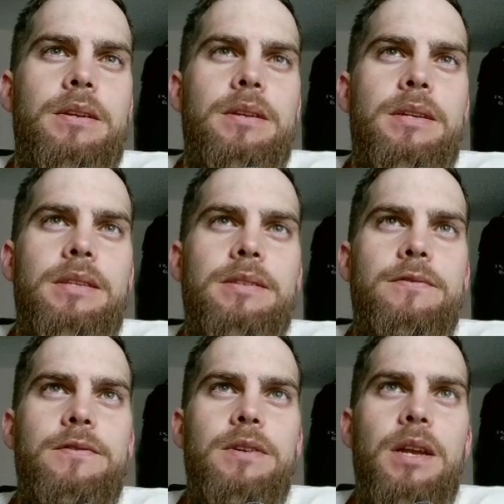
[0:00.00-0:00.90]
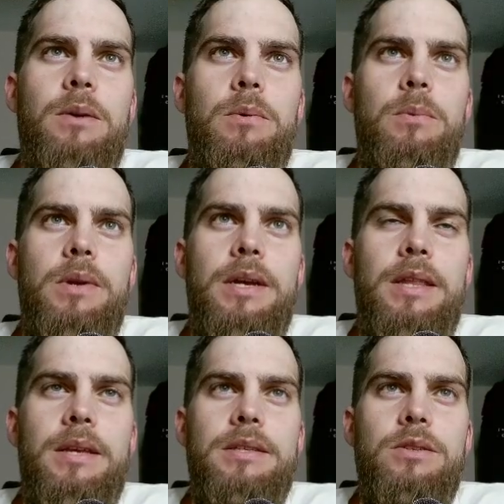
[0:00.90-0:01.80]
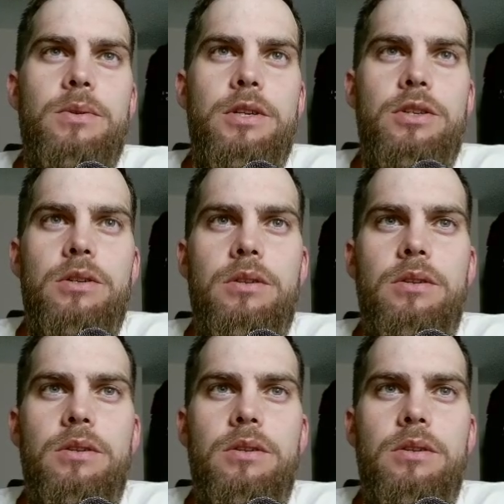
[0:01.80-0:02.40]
It doesn't feel like we're winning in that situation.